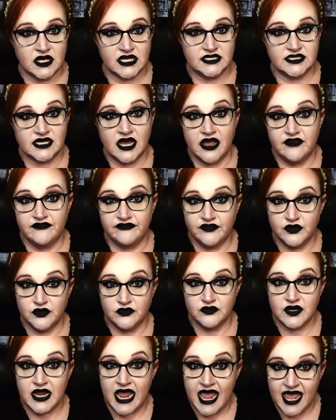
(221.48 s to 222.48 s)
A
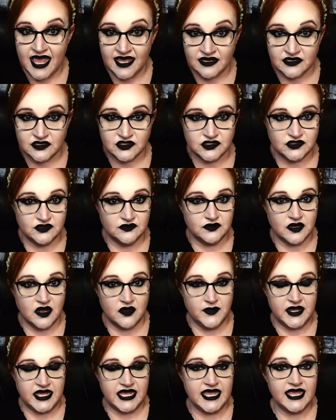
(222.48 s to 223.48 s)
typhoon and
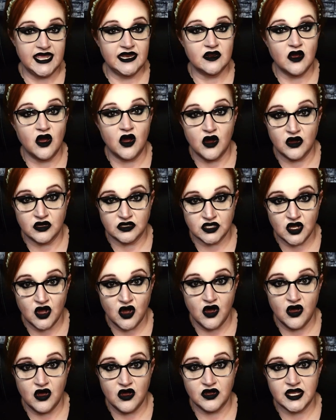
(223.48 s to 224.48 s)
tsunami hit Hong
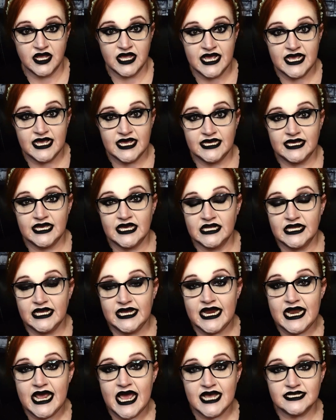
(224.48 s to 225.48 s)
Kong,
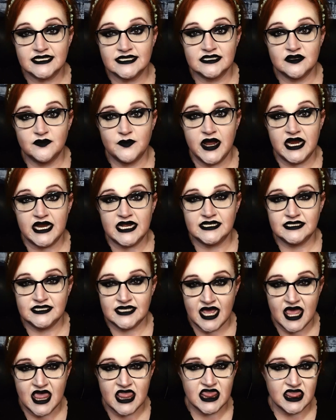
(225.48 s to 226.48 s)
killing an estimated
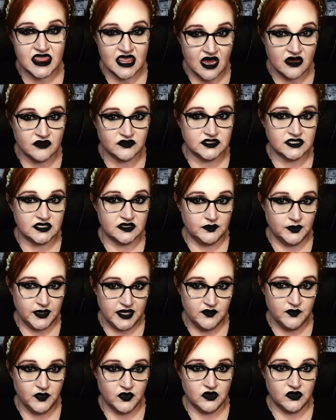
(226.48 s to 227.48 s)
10,000
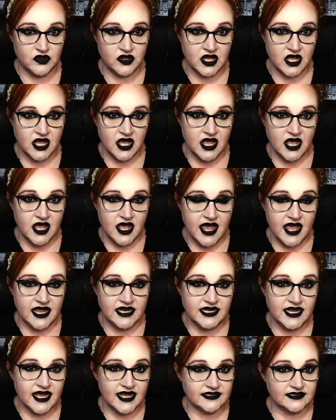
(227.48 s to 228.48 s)
people.
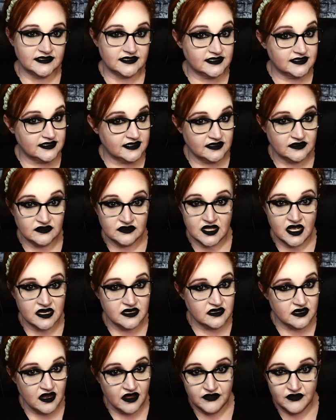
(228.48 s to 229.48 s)
And yet still
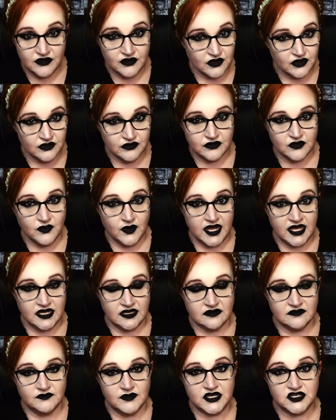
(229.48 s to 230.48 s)
another
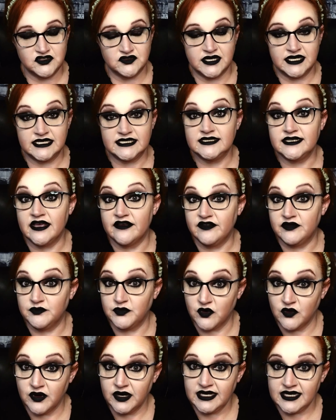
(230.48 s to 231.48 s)
earthquake, measuring
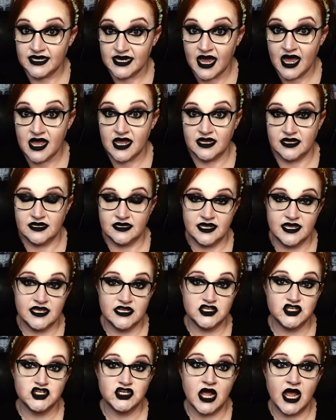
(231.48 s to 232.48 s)
7.9,
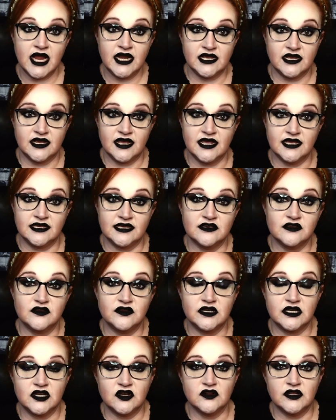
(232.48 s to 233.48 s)
hit China and
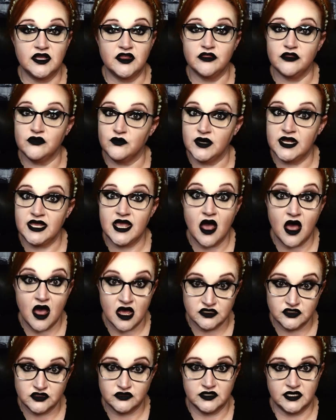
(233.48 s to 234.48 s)
killed nearly
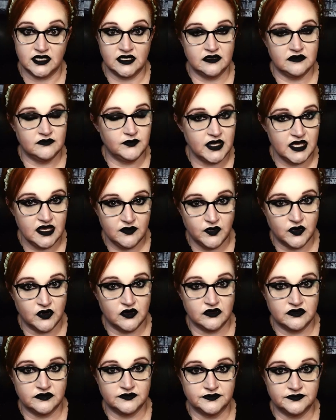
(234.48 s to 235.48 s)
300
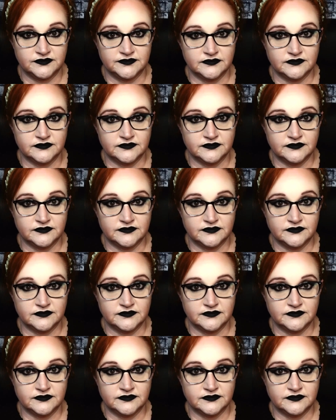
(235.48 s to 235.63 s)
people.